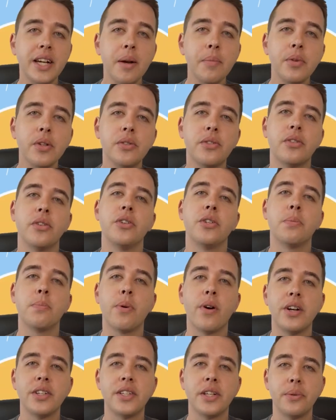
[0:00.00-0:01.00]
up your surge
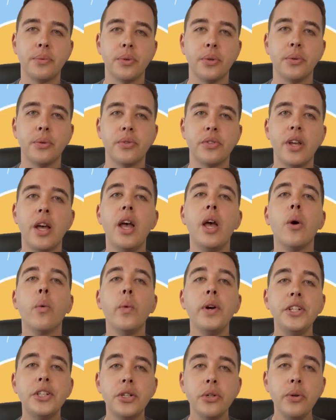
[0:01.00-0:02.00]
pricing rules,
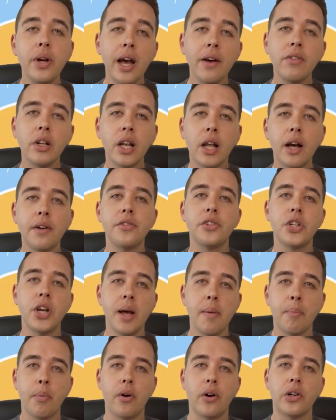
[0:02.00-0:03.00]
we do have a live
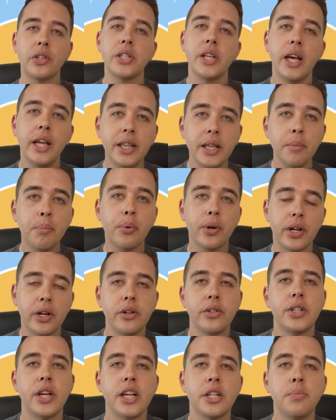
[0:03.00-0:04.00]
chat box in the
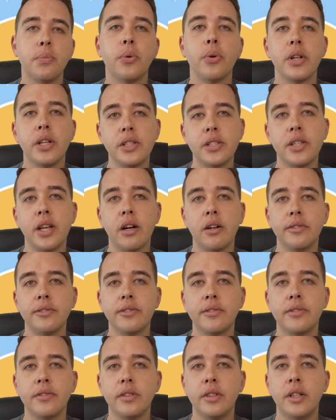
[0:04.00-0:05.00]
Preno dashboard itself.
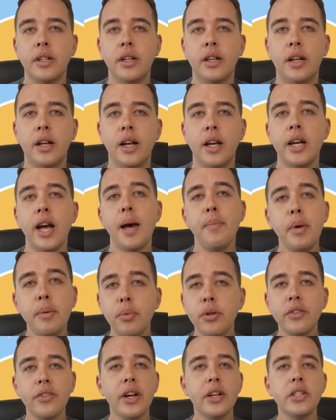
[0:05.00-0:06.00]
A
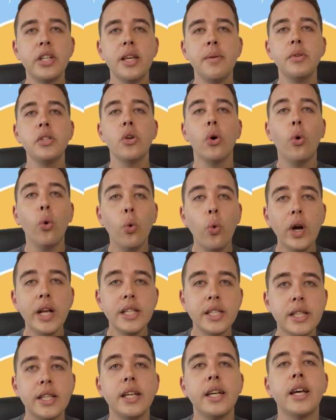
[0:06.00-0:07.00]
member of our team is
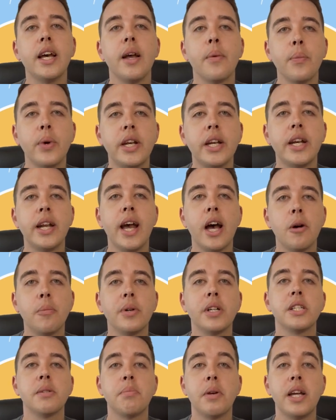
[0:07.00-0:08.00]
always there and ready to help
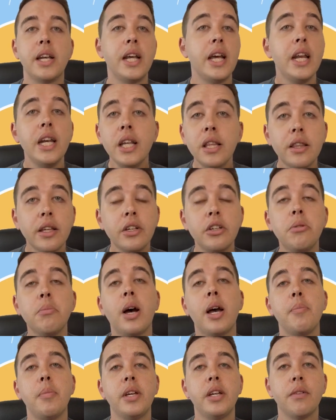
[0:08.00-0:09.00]
explain anything you
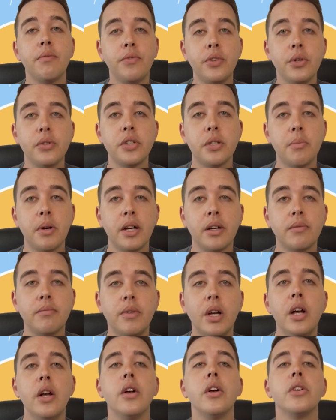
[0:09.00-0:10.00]
might be confused about.
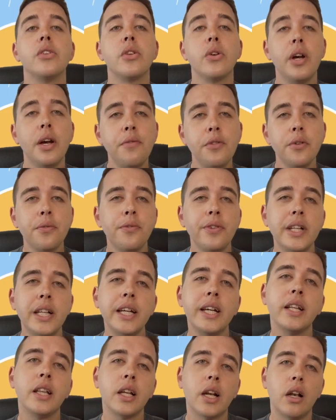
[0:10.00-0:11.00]
So if you're
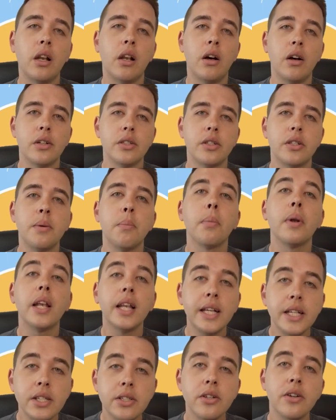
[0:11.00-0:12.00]
feeling a little lost,
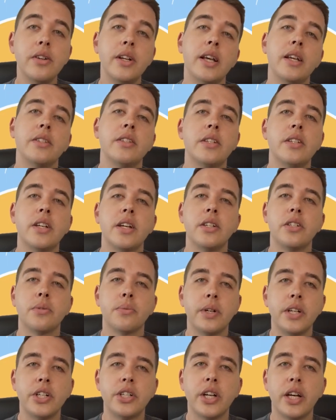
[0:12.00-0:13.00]
please don't hesitate to
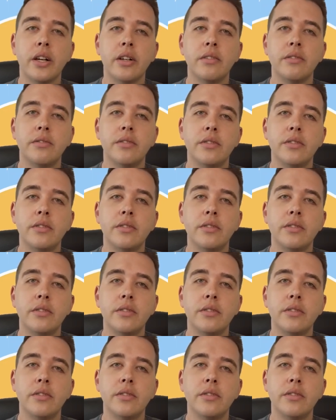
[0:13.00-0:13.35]
reach out.